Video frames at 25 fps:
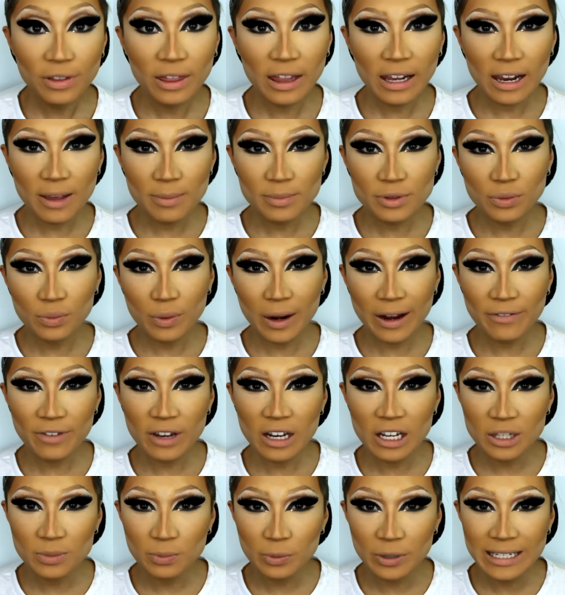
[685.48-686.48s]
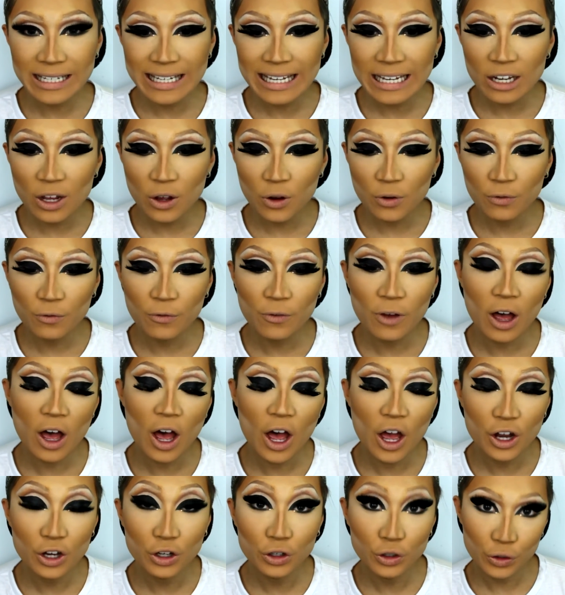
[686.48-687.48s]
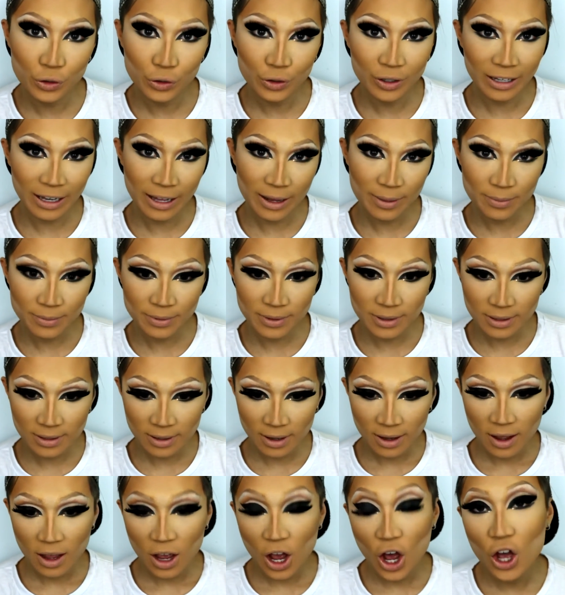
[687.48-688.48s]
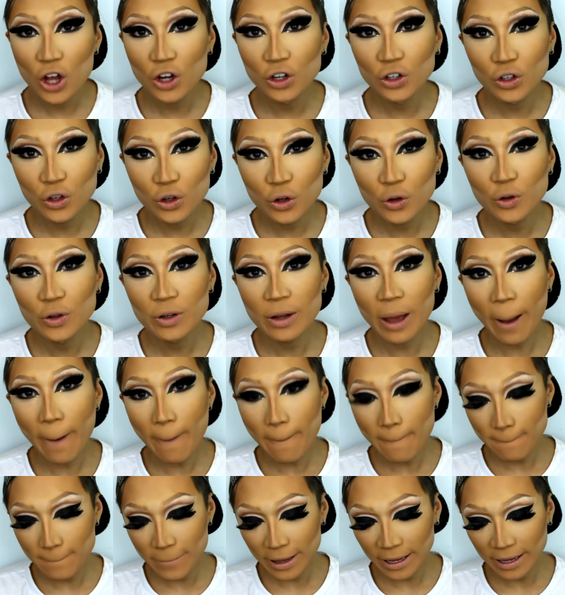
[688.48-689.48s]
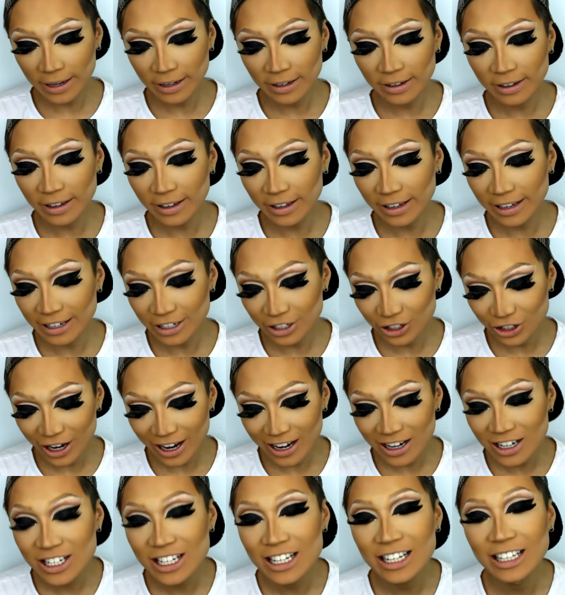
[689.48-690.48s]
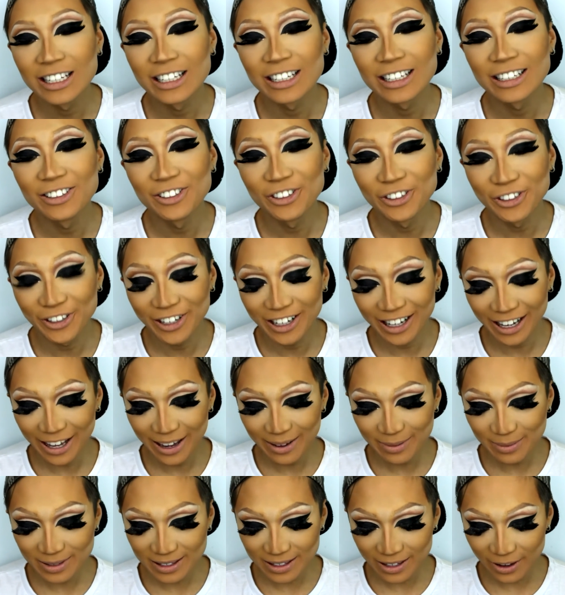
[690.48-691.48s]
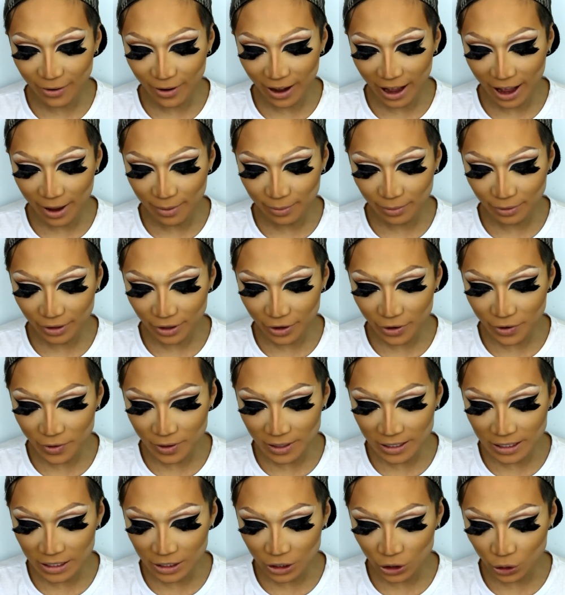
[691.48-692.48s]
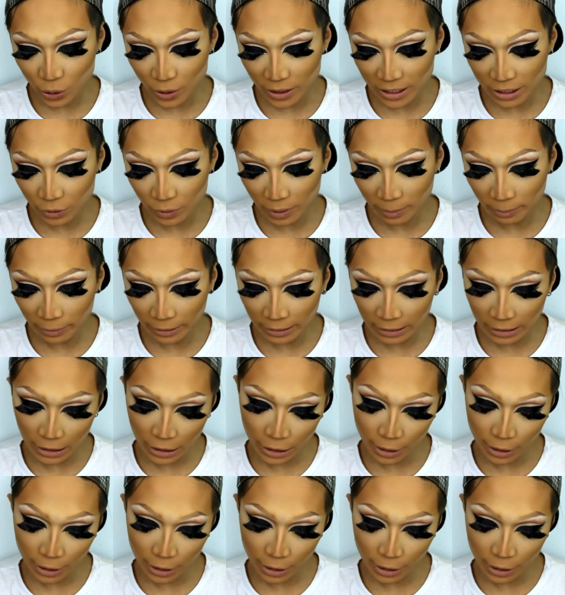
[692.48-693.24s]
the lips, Raven is pretty known for her nude lips, her nude, big, injected nude lips, so I'm going to try and replicate